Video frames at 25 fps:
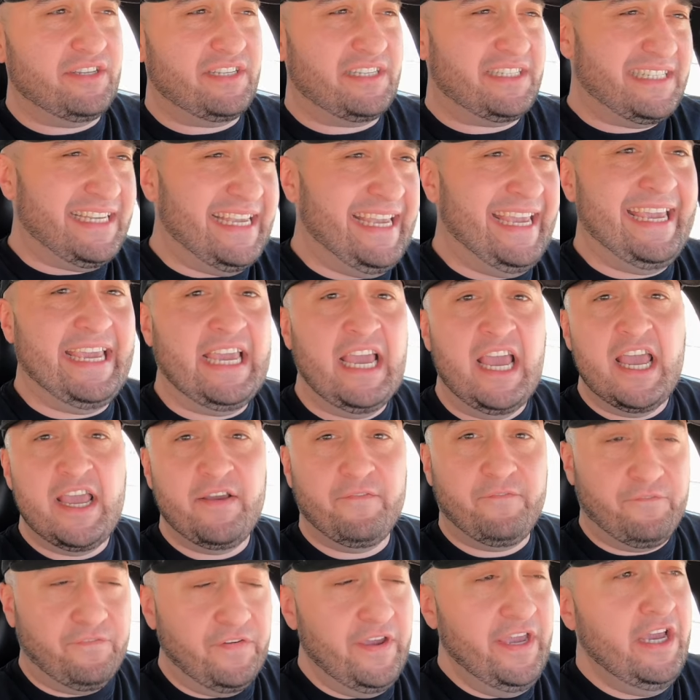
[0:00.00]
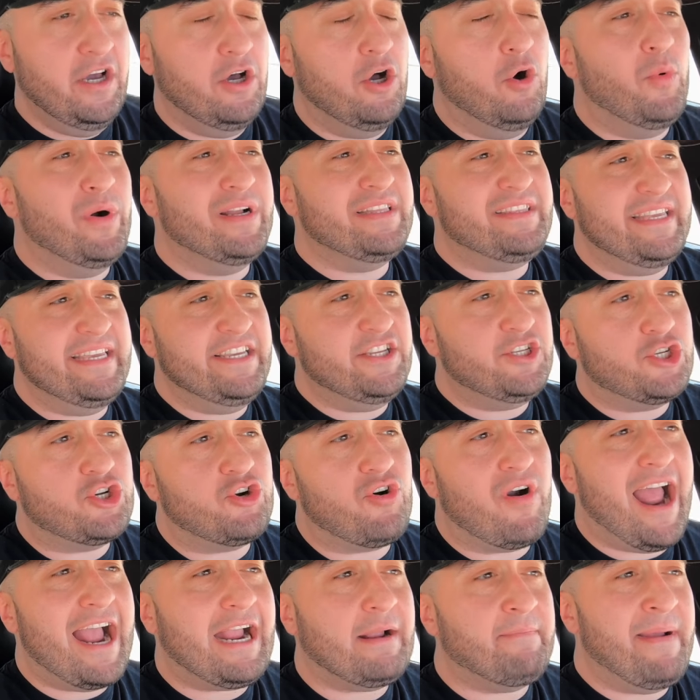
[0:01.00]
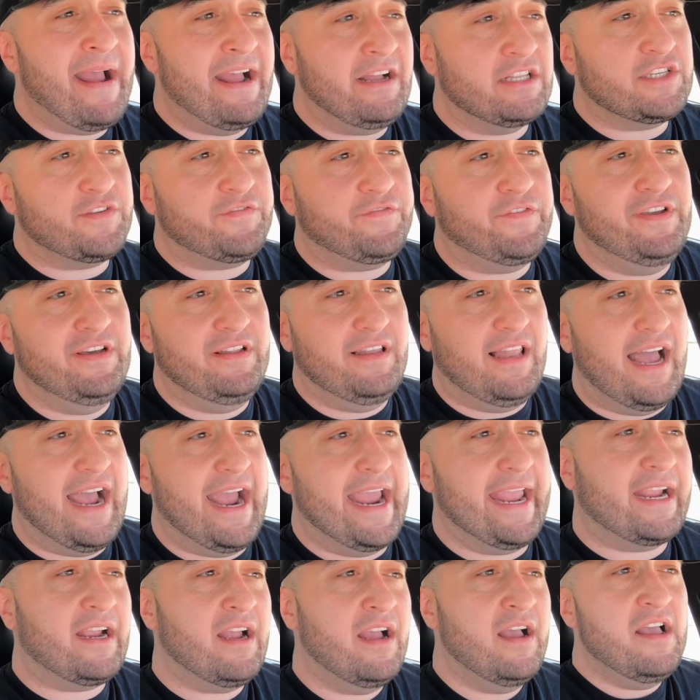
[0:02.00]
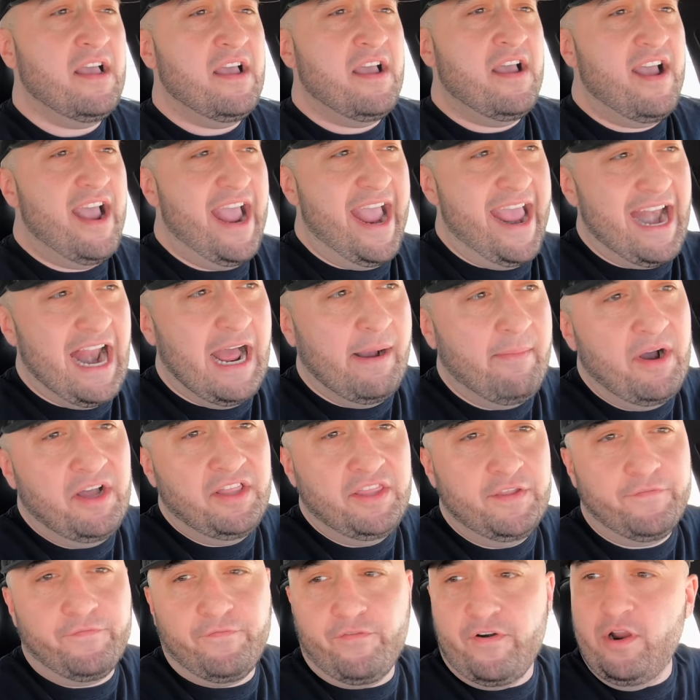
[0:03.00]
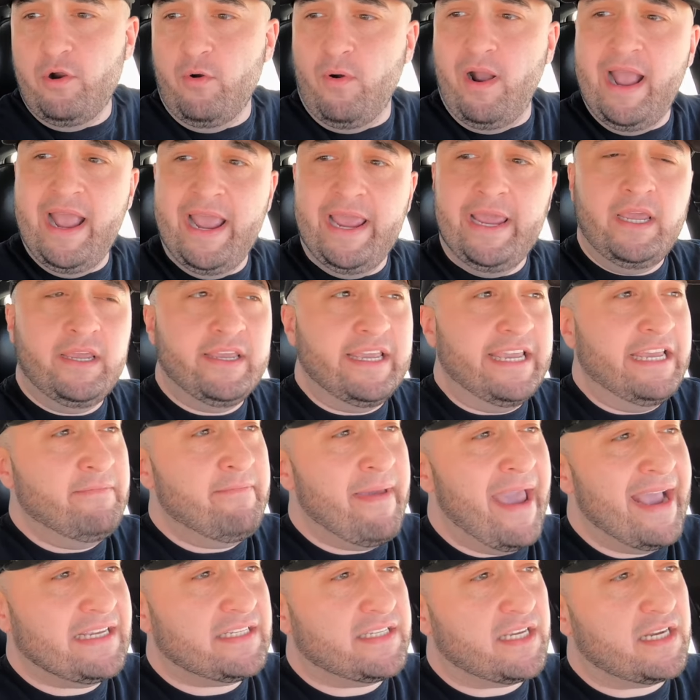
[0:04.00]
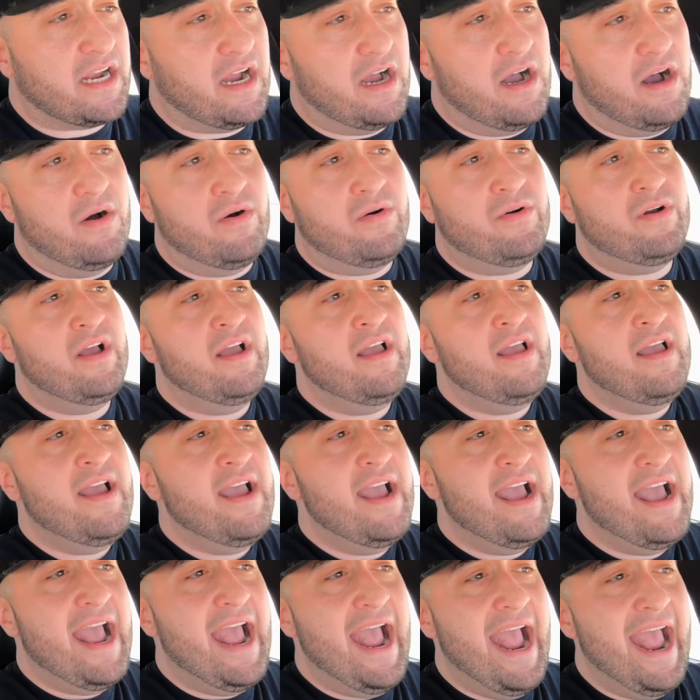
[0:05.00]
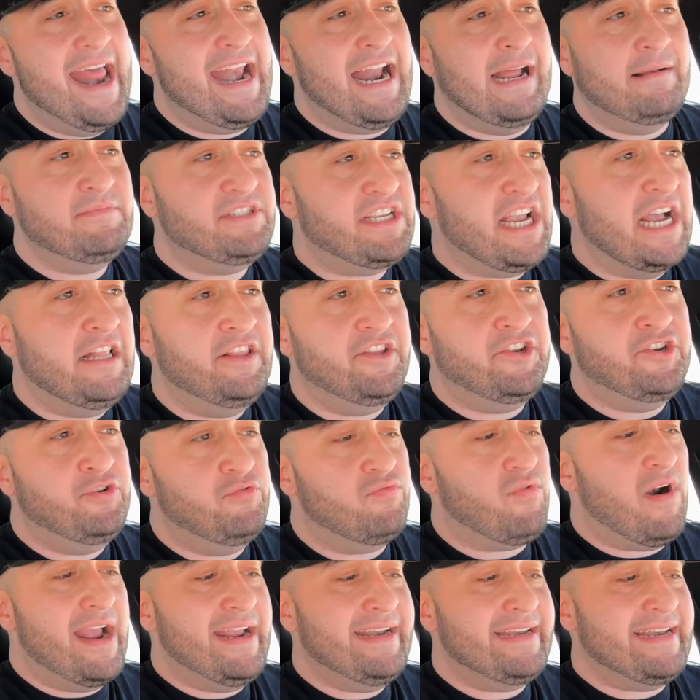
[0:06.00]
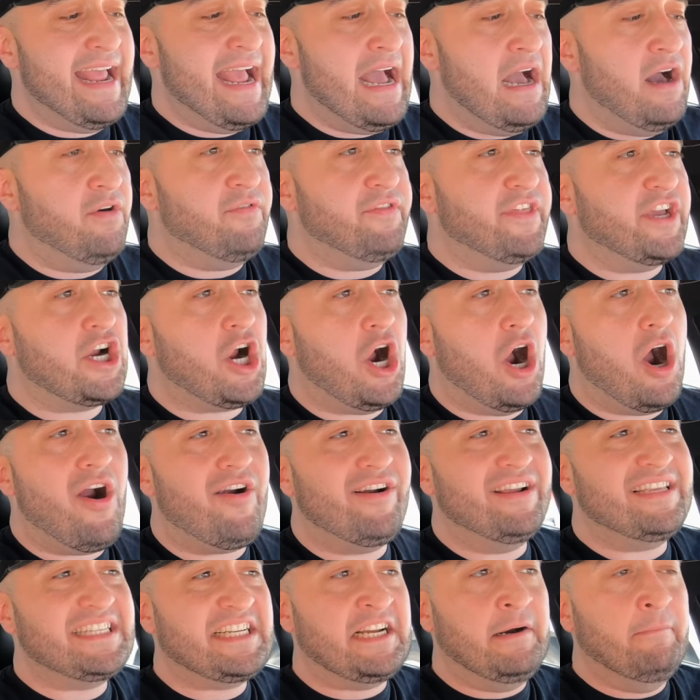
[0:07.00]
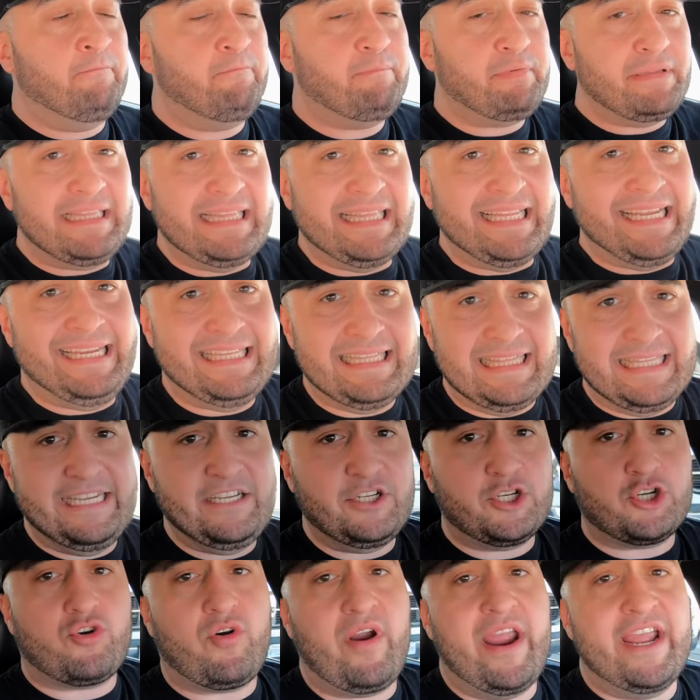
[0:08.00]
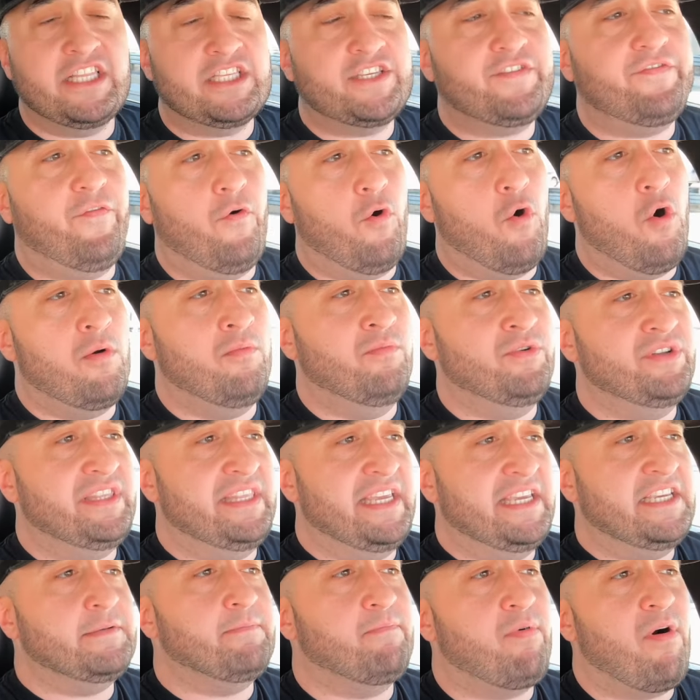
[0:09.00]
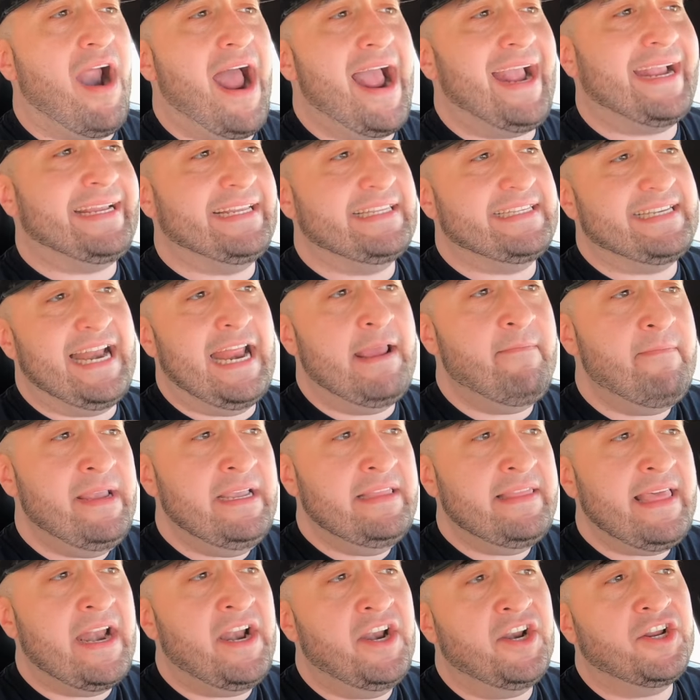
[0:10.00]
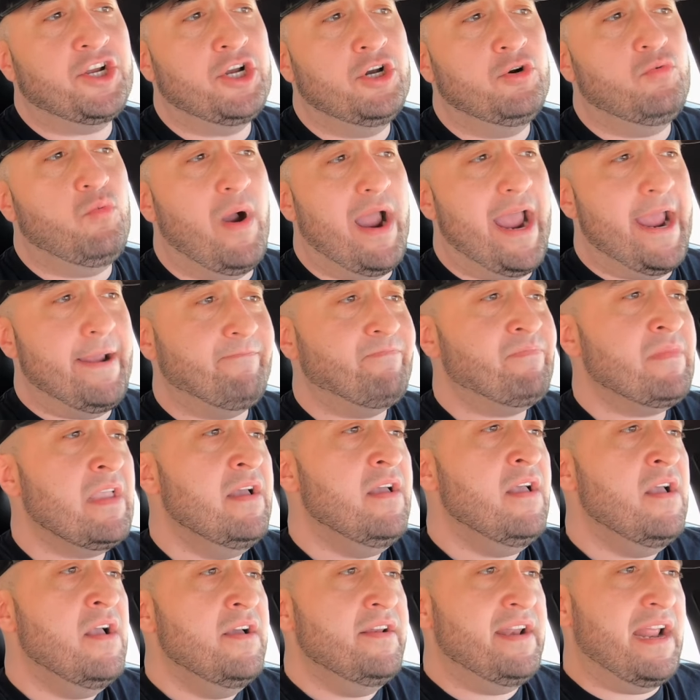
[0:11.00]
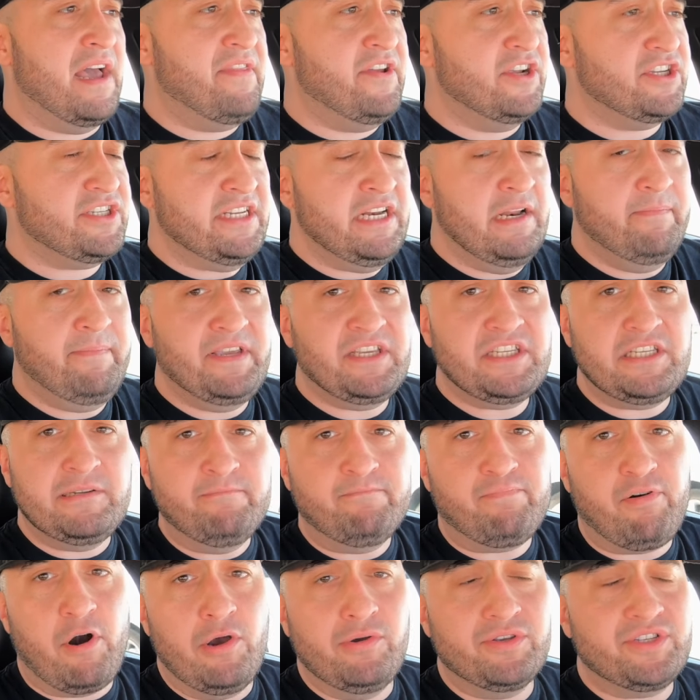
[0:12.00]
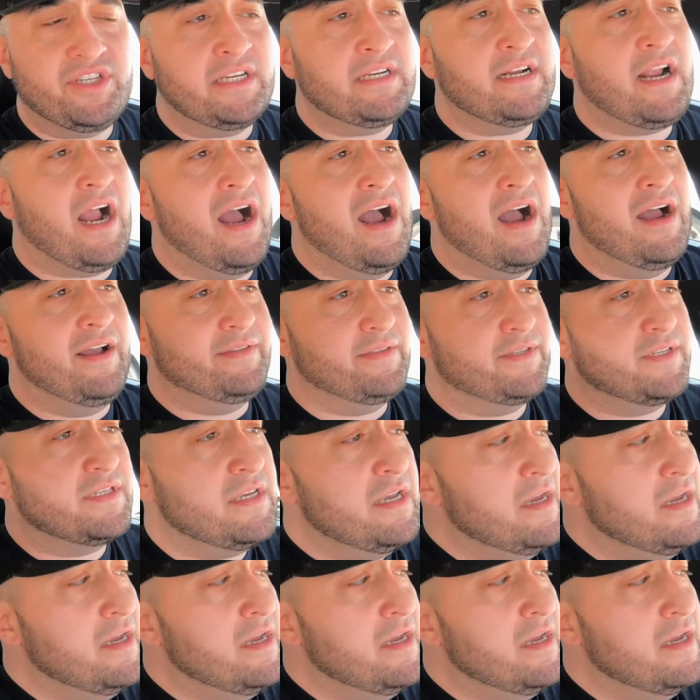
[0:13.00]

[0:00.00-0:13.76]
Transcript: see, feel what these track mounts feel like. And I'm on the freeway in Mexico, and I'm telling you right now, the car is completely transformed with these brackets, and I mean that in a good way. Now, there's going to be some pros and cons.